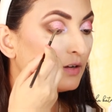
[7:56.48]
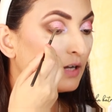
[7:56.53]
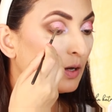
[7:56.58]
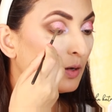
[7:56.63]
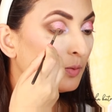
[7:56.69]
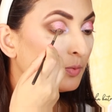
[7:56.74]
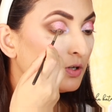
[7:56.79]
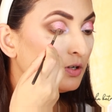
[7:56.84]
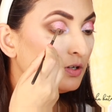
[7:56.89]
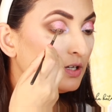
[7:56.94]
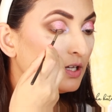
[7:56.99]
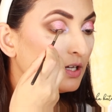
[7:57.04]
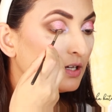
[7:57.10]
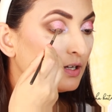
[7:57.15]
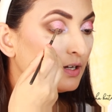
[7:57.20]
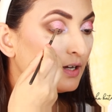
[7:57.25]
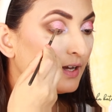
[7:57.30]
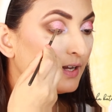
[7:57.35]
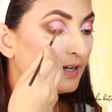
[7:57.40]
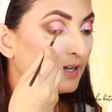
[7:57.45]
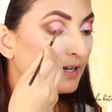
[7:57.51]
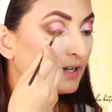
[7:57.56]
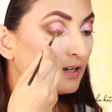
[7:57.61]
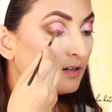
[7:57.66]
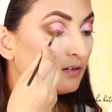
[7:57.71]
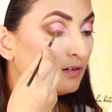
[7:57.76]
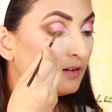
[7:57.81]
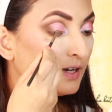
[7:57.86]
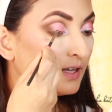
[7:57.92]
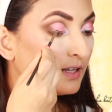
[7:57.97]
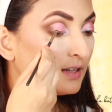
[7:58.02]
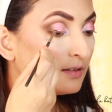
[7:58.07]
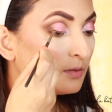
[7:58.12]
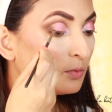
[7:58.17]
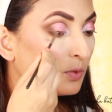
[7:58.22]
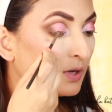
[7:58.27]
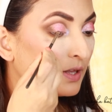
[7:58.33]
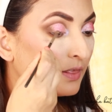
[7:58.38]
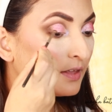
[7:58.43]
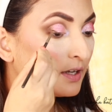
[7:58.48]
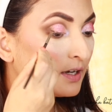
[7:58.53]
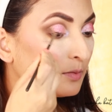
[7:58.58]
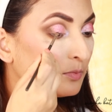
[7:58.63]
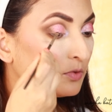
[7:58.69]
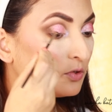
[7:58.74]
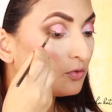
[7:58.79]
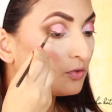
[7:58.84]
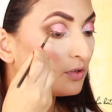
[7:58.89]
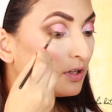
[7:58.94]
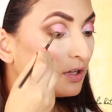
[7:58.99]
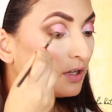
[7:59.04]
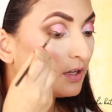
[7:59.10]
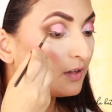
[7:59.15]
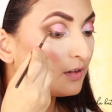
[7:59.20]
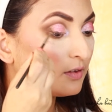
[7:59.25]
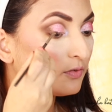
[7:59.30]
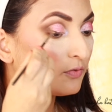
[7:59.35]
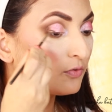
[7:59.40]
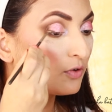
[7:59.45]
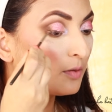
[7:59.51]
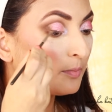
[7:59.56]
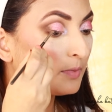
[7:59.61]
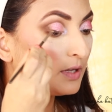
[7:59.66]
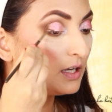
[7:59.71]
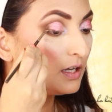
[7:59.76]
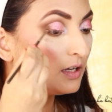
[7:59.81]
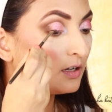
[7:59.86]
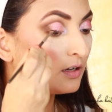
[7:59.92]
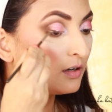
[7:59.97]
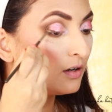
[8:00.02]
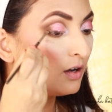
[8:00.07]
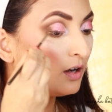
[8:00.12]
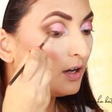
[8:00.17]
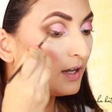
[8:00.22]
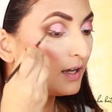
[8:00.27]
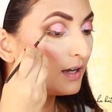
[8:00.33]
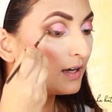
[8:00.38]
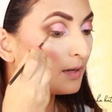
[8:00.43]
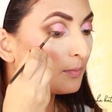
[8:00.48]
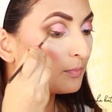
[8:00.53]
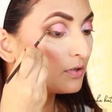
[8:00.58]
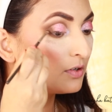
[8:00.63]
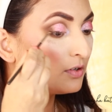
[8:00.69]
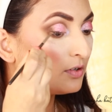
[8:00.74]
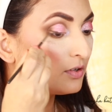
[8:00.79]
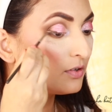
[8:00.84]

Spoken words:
Now I'm going to take an eyeliner, and the one that I'm using is from Inglot, and I'm going to